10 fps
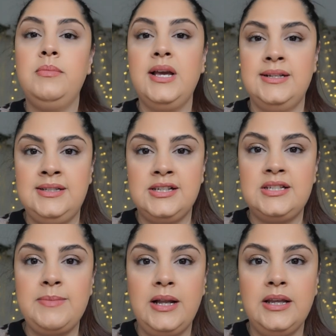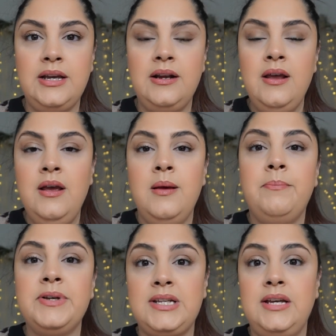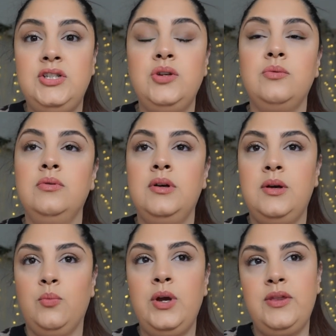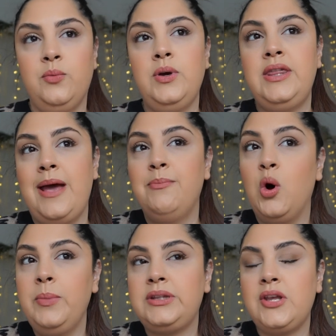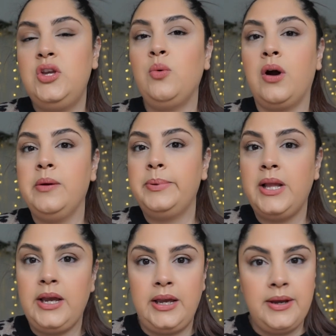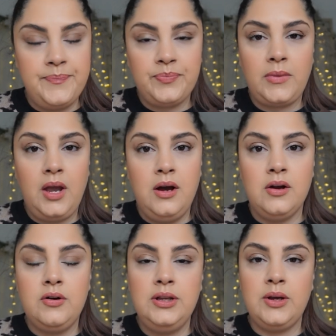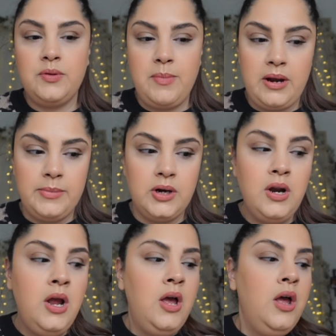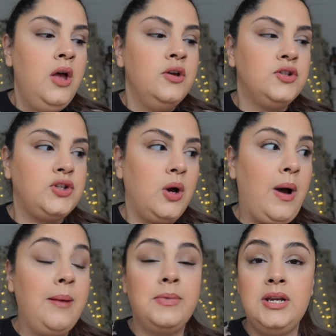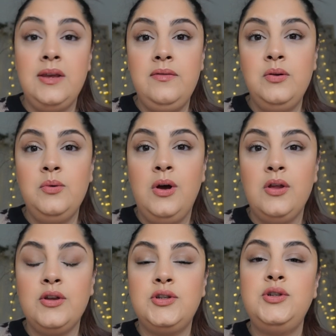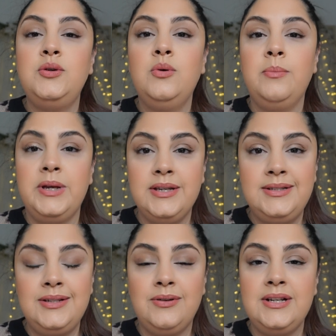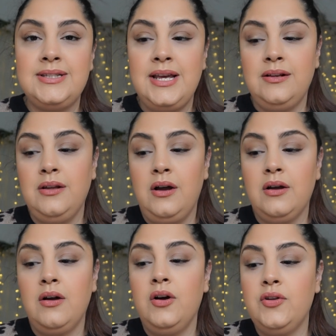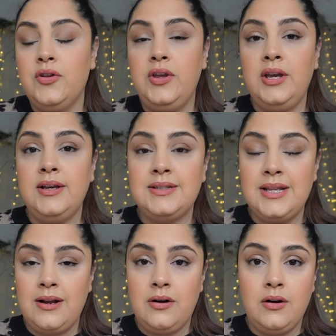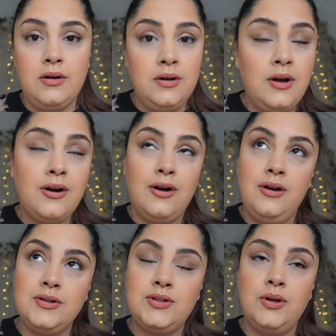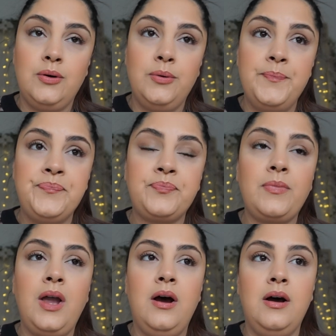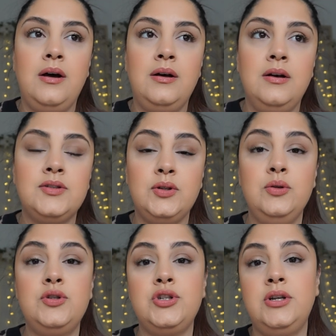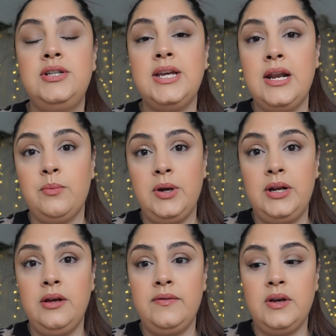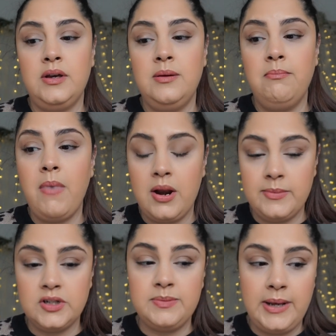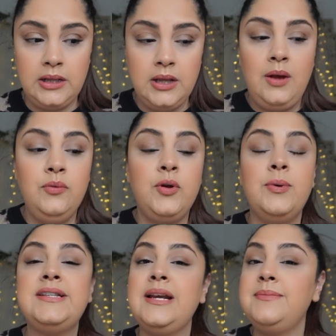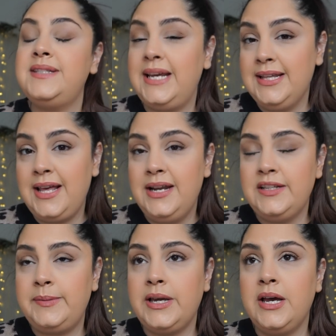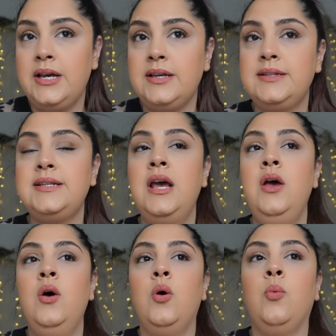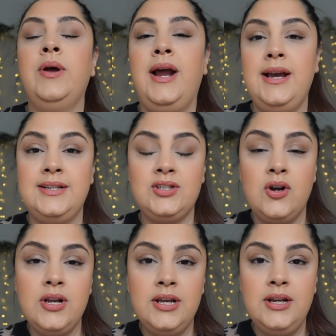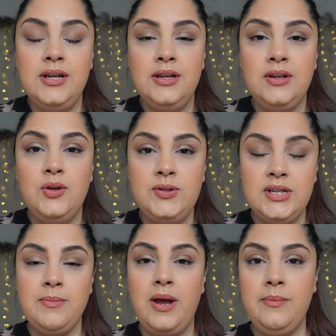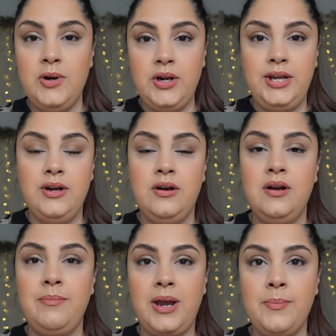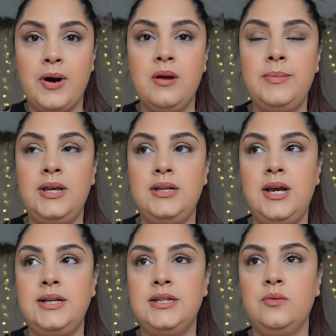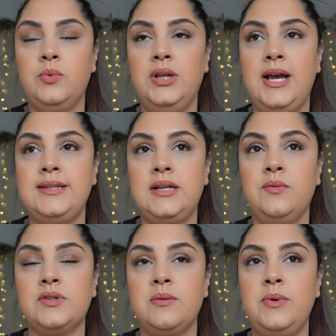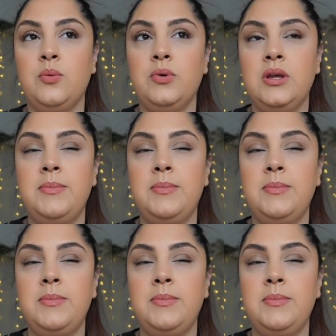gets to smell it besides you in that moment that you are applying acrylic with monomer. So I'm gonna give you the two biggest secrets and along other things that are also a solution to getting rid of the monomer smell. The reason I'm saying that is because when I started using monomer here in my apartment, I didn't realize that it was gonna be a really